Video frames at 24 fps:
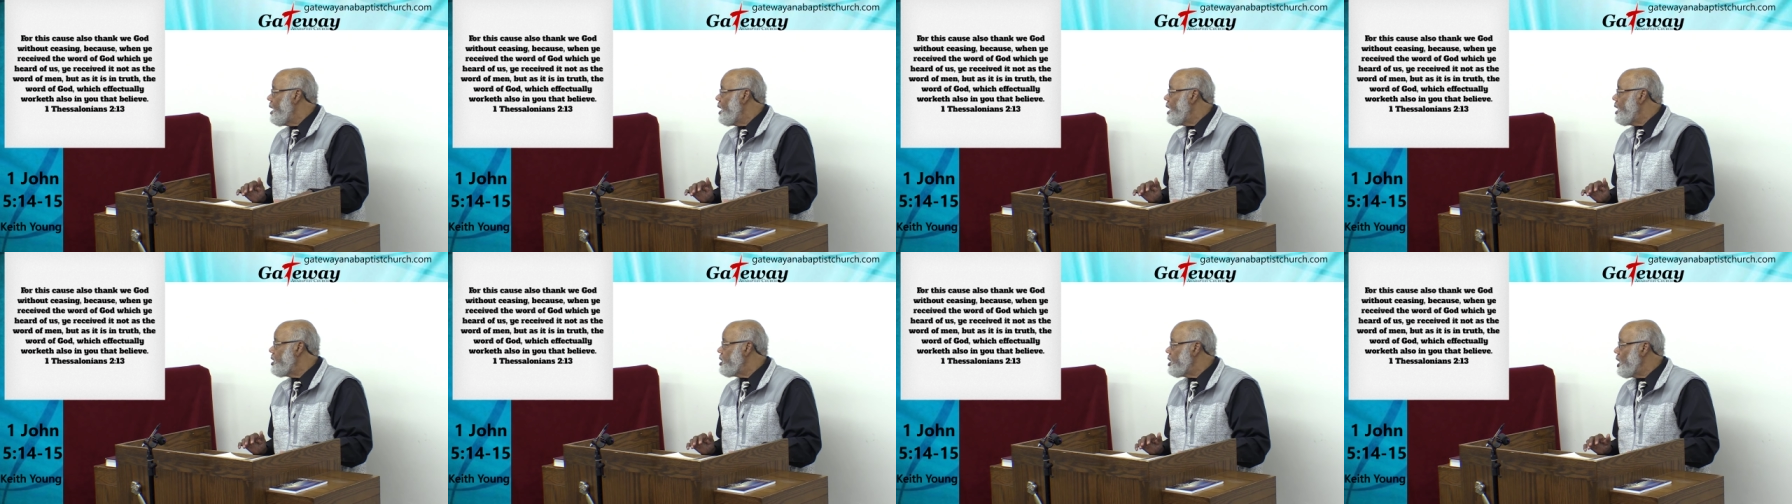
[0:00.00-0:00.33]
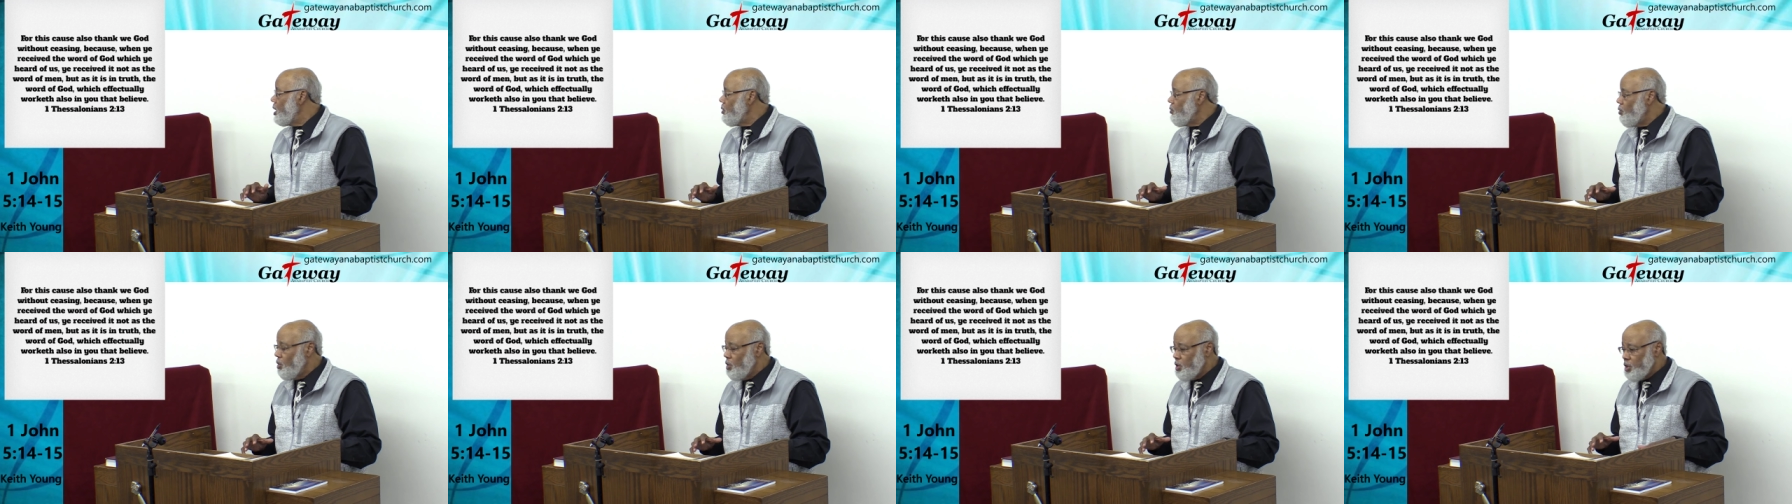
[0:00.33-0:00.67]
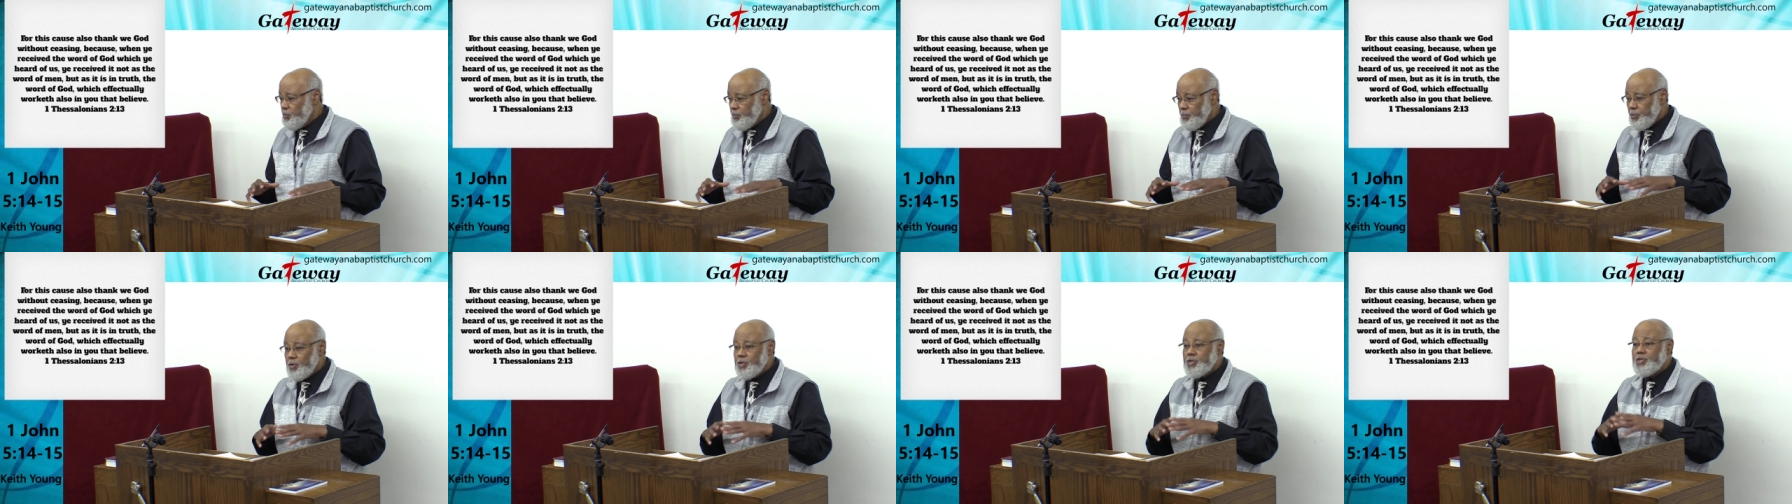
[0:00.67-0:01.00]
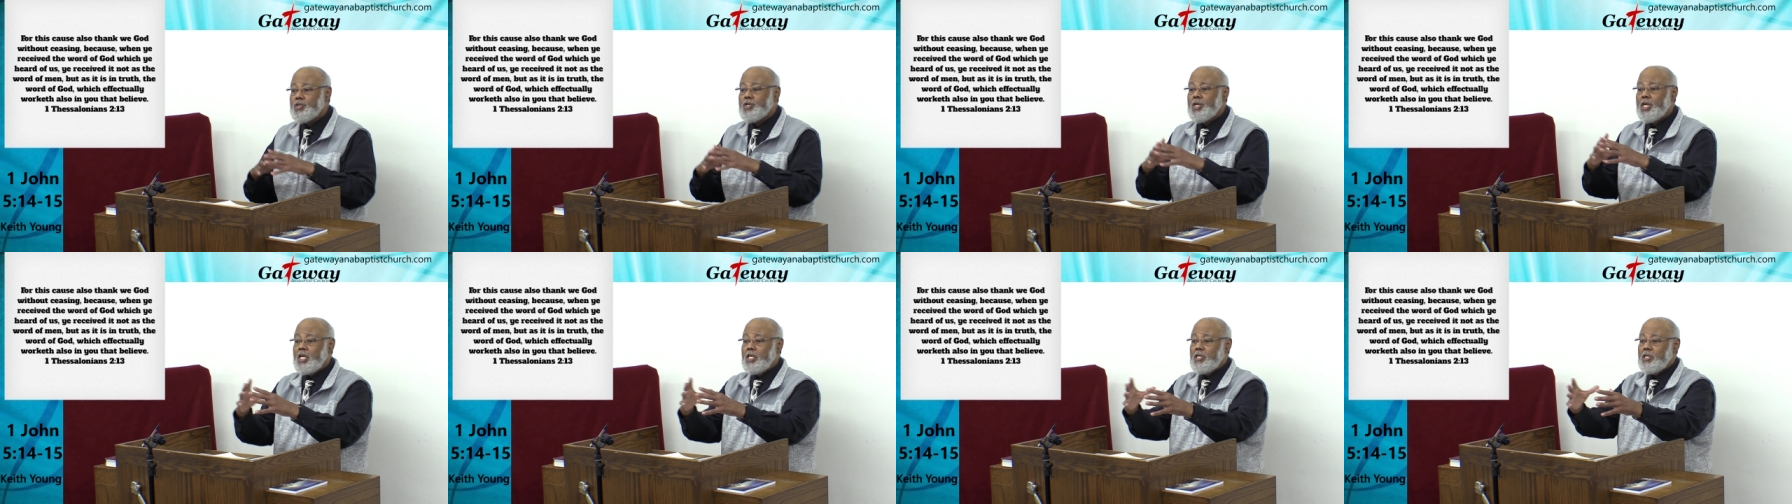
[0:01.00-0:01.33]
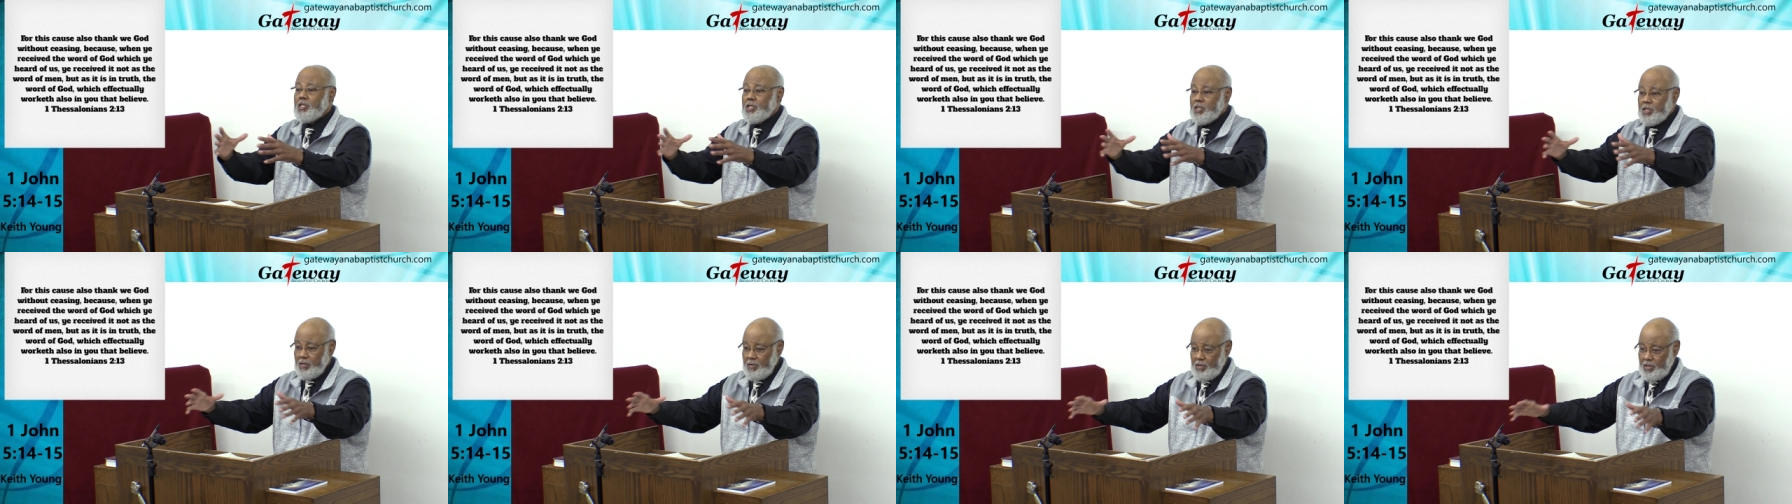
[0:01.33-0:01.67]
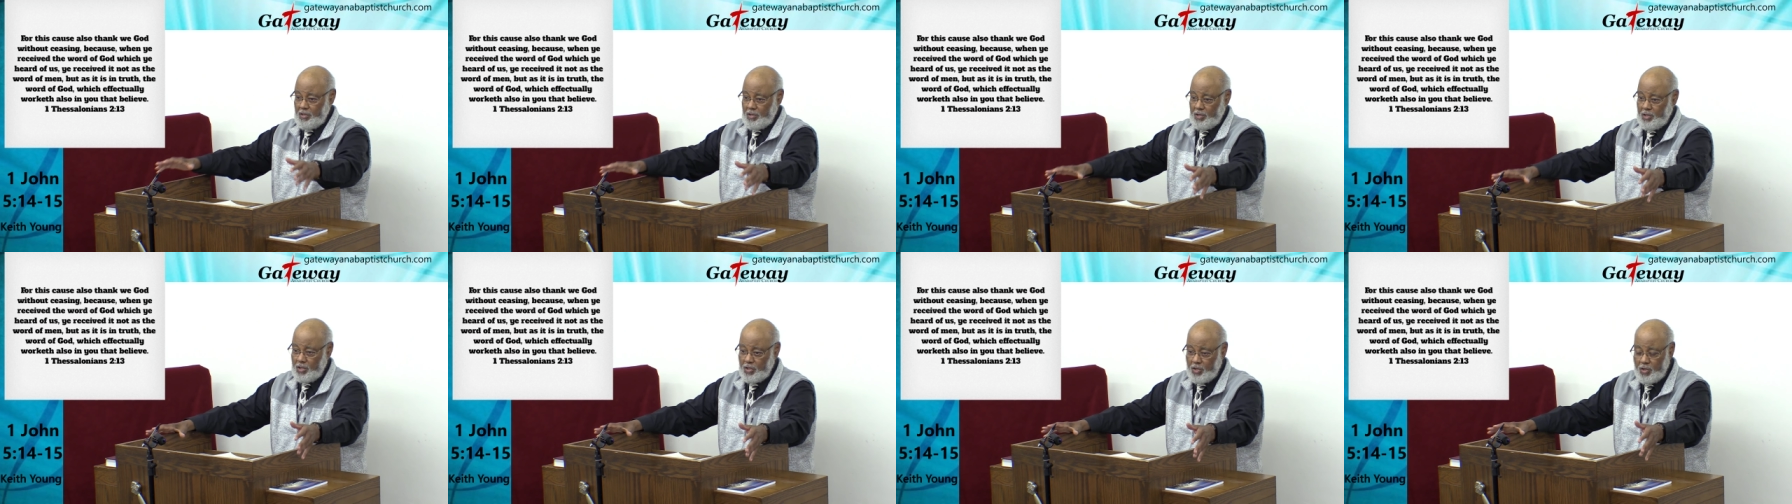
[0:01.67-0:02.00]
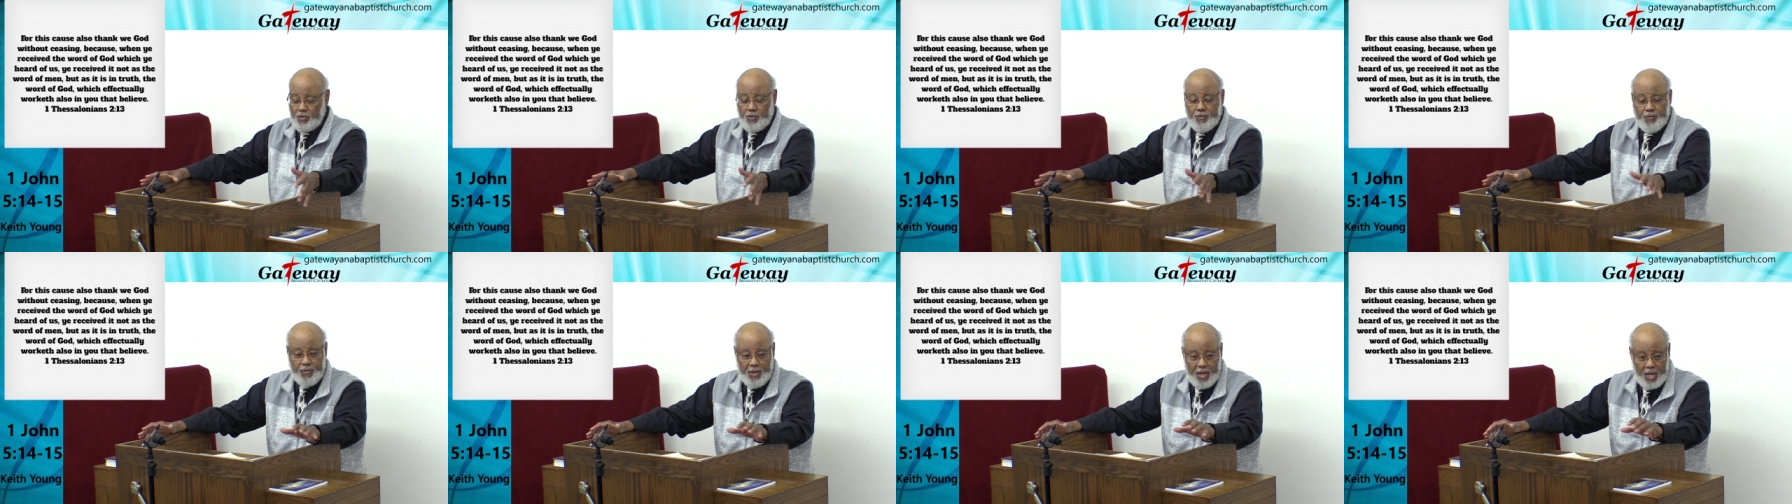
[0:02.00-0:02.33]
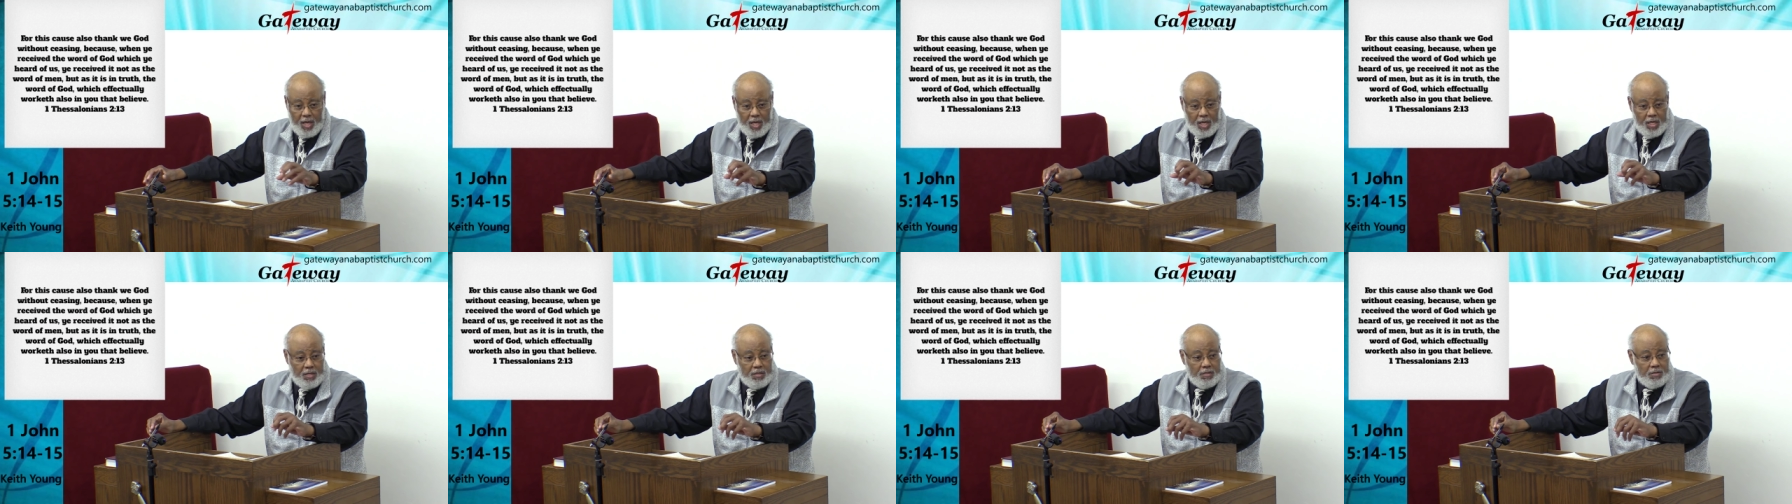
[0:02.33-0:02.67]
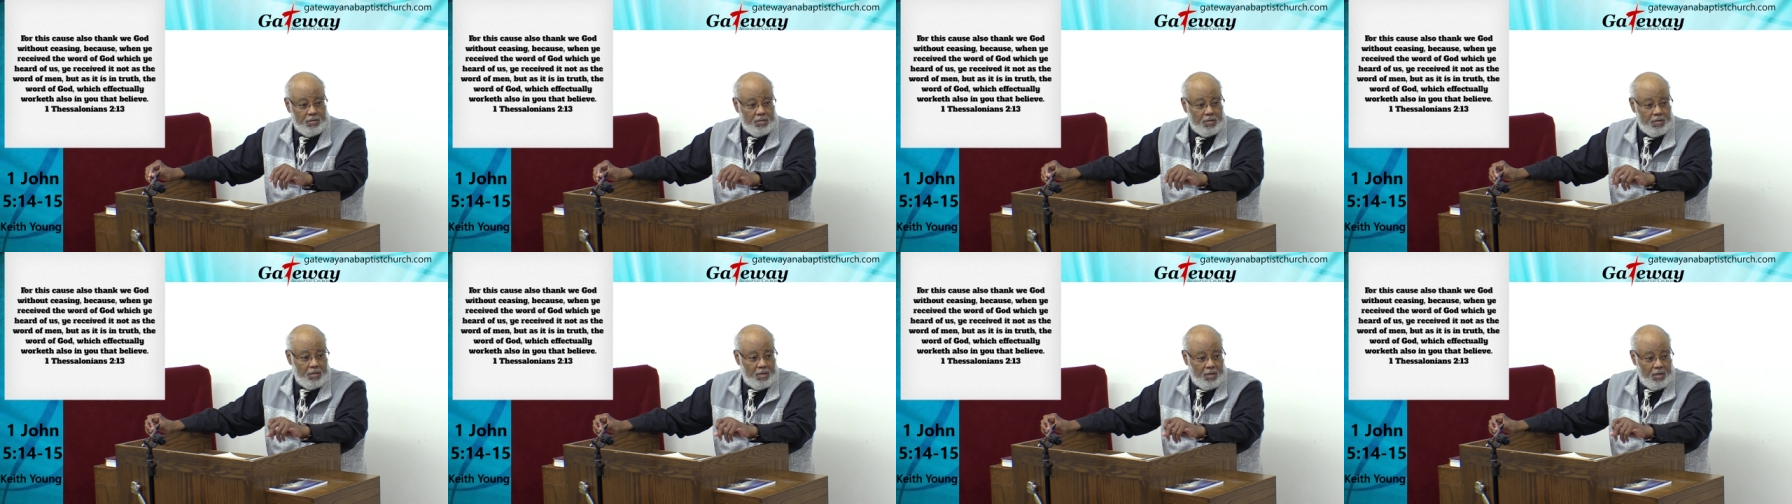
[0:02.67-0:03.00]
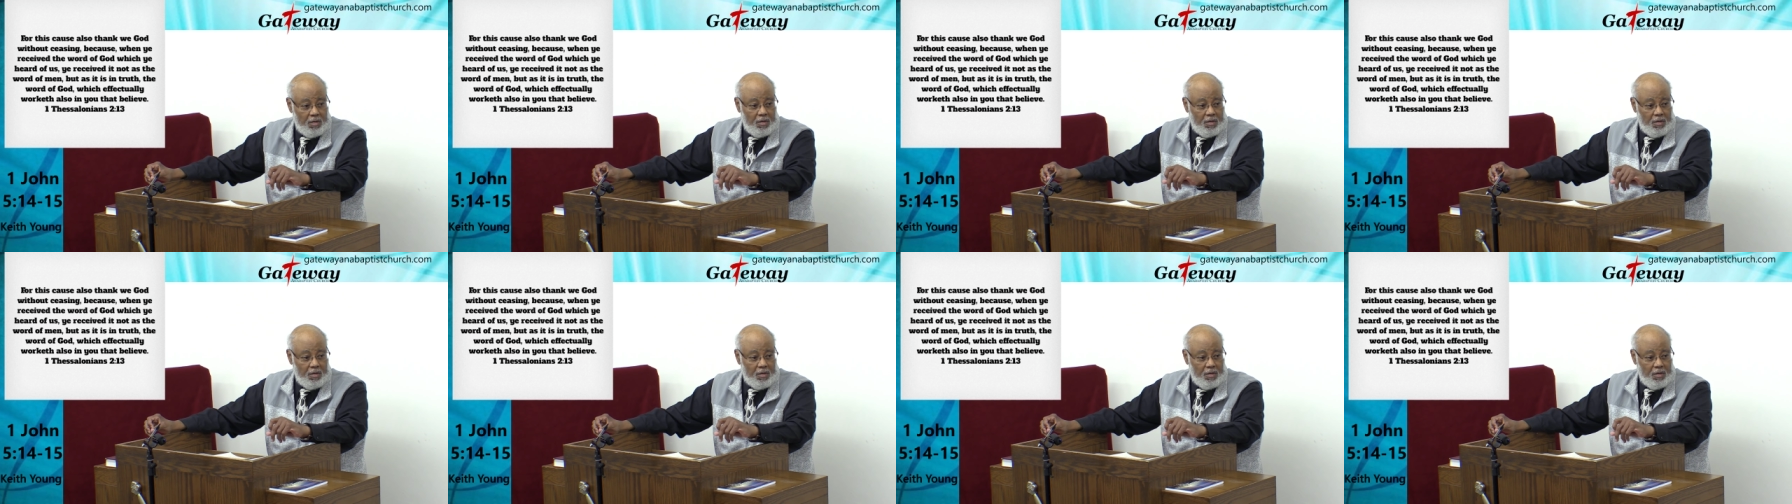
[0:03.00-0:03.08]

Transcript: And they want to present to you things